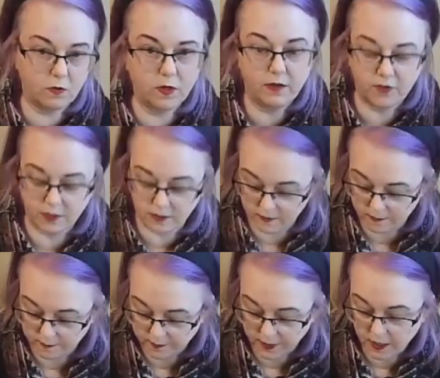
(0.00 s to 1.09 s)
We have a
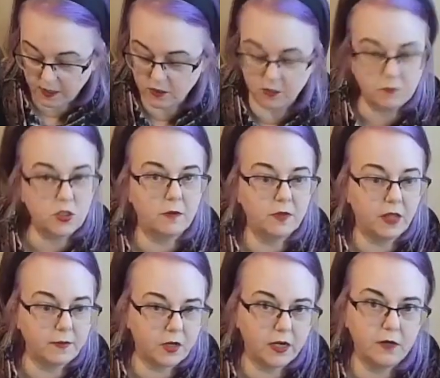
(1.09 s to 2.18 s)
costume shop
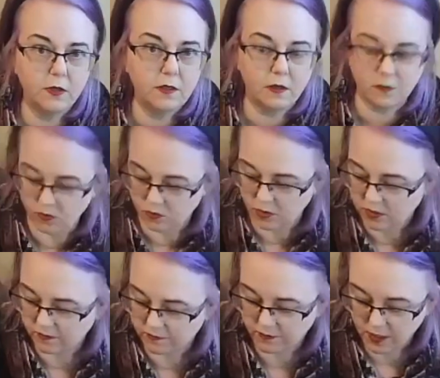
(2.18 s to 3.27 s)
library with all sorts of